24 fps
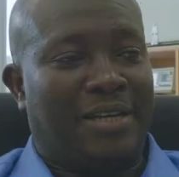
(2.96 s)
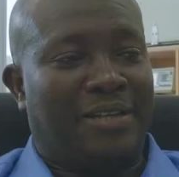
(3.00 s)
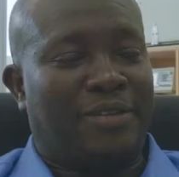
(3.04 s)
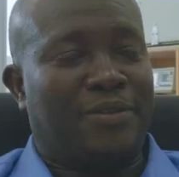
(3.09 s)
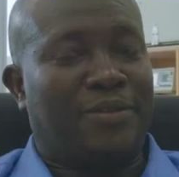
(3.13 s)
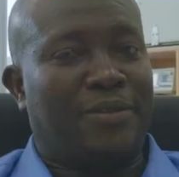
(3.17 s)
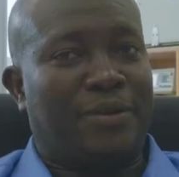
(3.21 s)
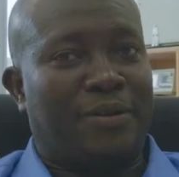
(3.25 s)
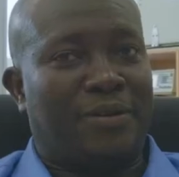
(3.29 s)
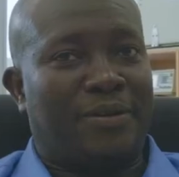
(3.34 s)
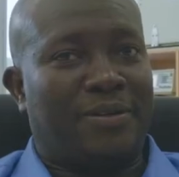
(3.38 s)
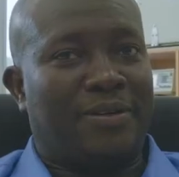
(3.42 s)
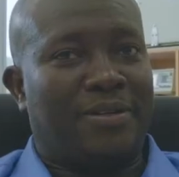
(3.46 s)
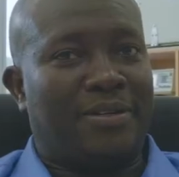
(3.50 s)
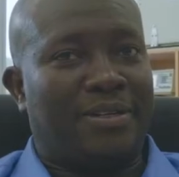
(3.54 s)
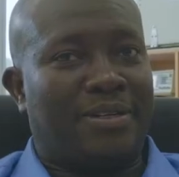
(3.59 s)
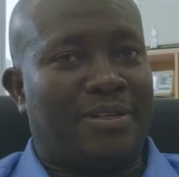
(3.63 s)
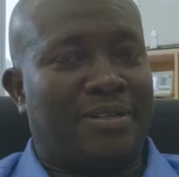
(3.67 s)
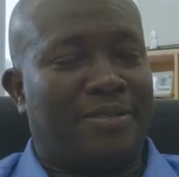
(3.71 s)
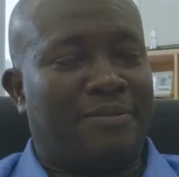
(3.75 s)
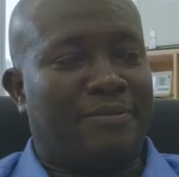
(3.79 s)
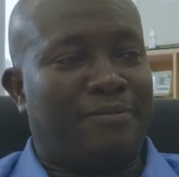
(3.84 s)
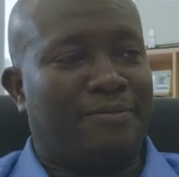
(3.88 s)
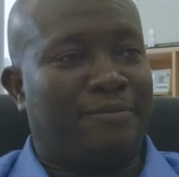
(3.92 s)
So,
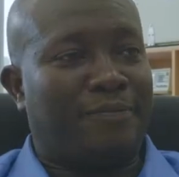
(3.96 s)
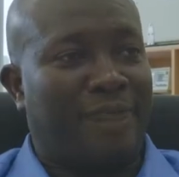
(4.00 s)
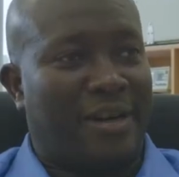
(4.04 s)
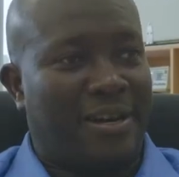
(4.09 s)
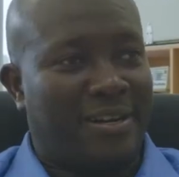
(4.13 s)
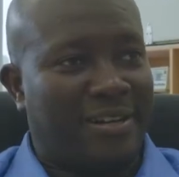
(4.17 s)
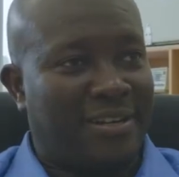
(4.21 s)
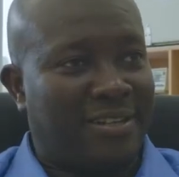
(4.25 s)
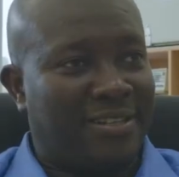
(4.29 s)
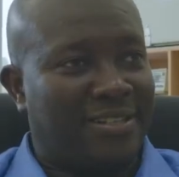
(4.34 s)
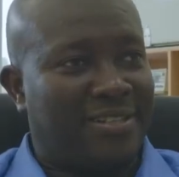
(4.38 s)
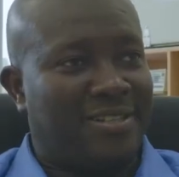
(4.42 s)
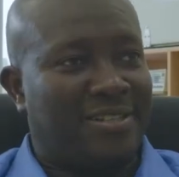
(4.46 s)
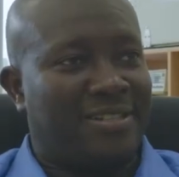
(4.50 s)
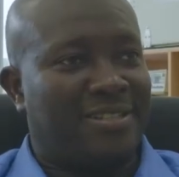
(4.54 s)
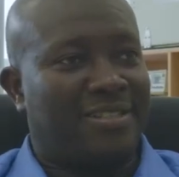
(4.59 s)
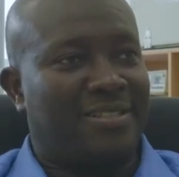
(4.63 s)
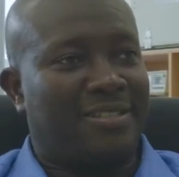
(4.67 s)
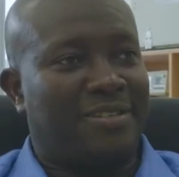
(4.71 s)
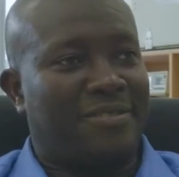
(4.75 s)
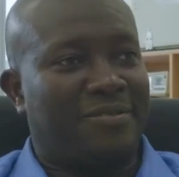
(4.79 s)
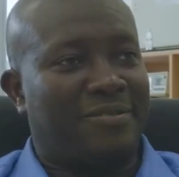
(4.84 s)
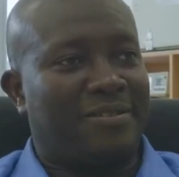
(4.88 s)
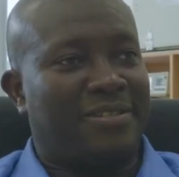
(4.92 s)
uh, financial
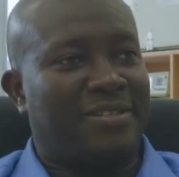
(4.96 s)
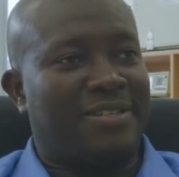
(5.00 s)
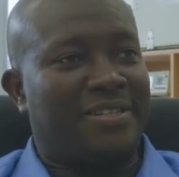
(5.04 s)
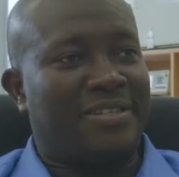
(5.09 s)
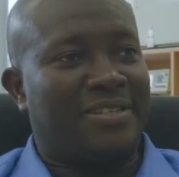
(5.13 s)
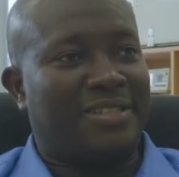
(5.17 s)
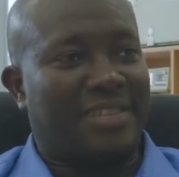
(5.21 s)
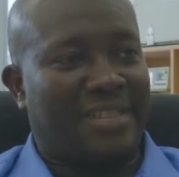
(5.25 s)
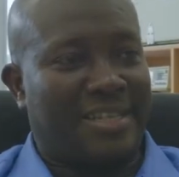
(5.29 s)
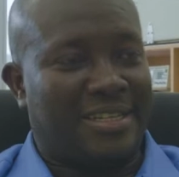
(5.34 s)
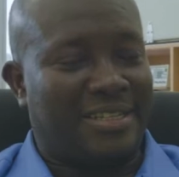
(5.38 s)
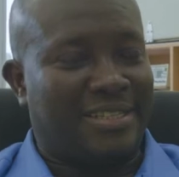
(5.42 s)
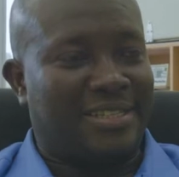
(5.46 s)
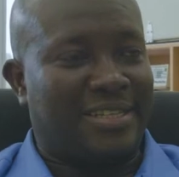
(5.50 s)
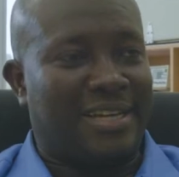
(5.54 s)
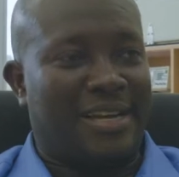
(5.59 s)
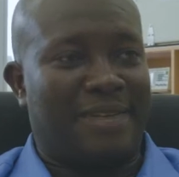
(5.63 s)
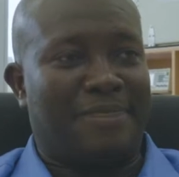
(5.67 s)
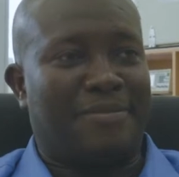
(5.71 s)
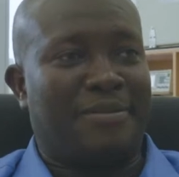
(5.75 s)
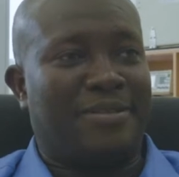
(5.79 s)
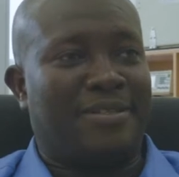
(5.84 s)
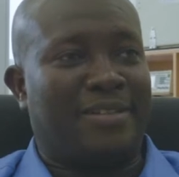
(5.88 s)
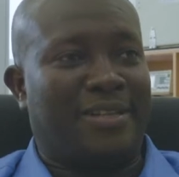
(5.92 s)
services and
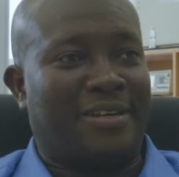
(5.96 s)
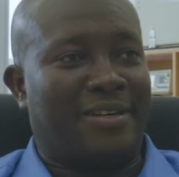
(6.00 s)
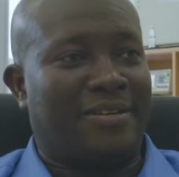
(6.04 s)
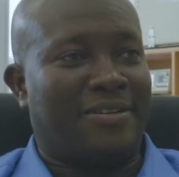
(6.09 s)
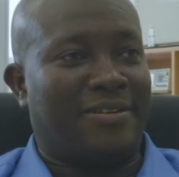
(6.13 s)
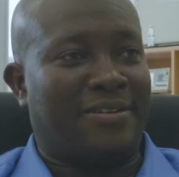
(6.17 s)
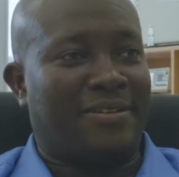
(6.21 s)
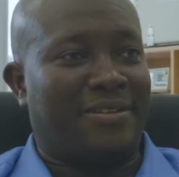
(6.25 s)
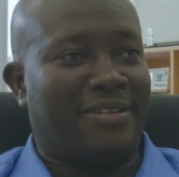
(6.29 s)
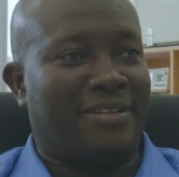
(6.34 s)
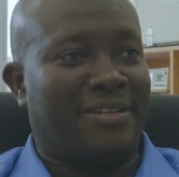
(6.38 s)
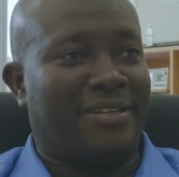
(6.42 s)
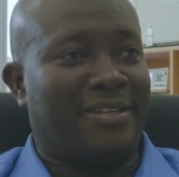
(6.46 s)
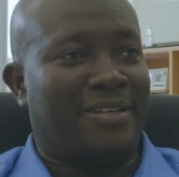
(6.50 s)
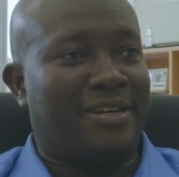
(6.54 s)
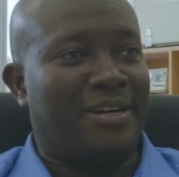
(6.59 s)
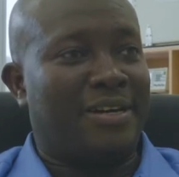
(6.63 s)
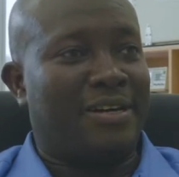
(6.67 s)
cybersecurity.